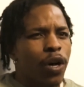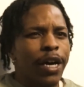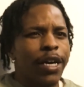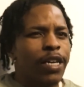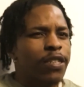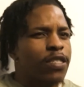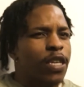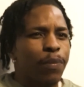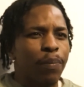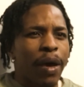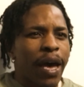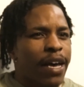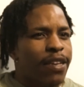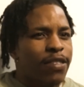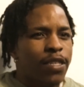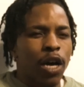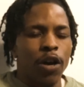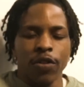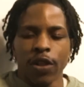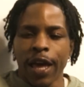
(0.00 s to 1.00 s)
I guess they
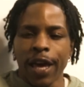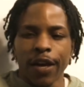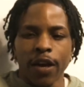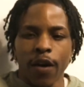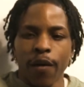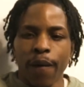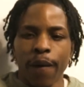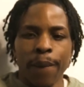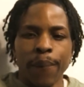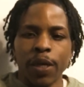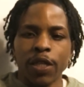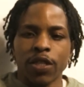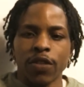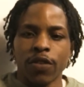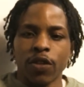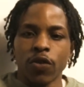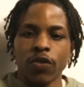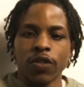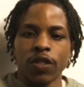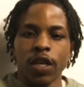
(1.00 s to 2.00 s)
pass out like a bunch
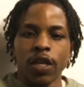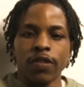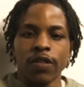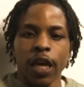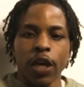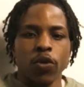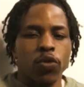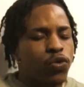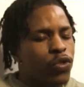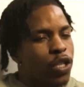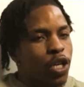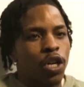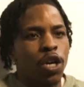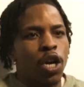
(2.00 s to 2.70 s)
of those things, like